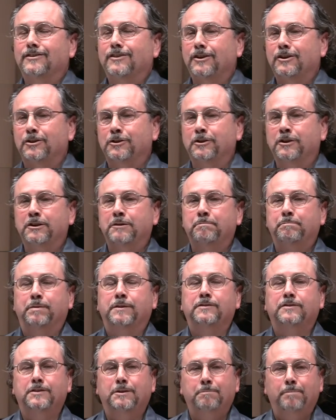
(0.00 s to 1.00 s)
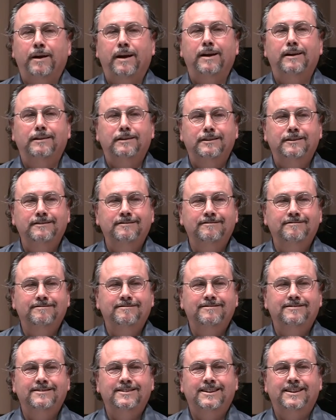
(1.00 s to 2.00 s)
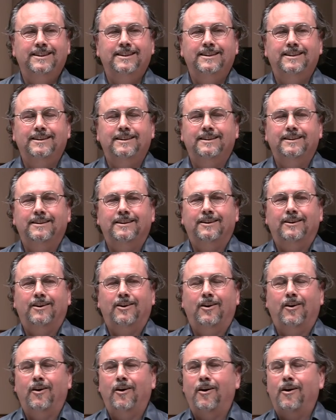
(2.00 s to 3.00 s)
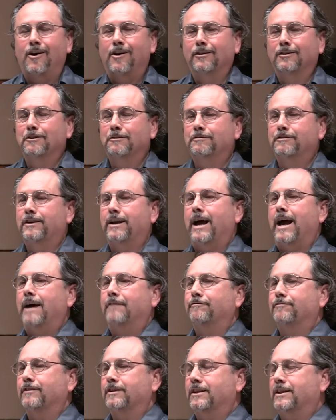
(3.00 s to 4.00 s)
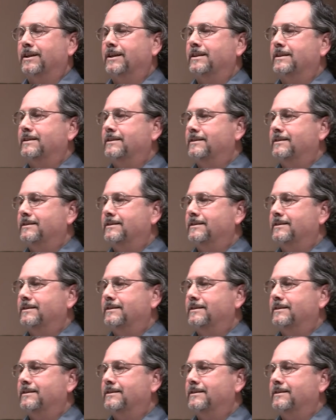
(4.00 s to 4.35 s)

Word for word: a good Episcopalian, all over Africa,